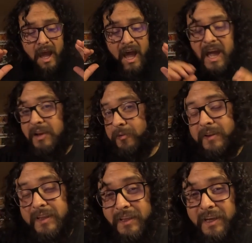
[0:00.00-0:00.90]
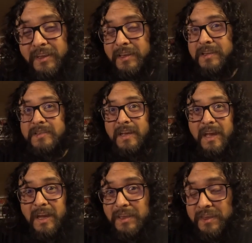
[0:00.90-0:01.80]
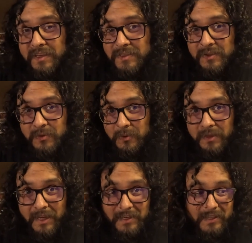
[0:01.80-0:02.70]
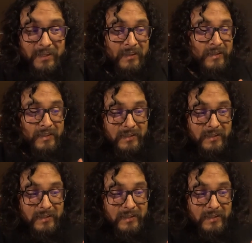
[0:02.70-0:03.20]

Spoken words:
I really like these. I think it's a cool idea.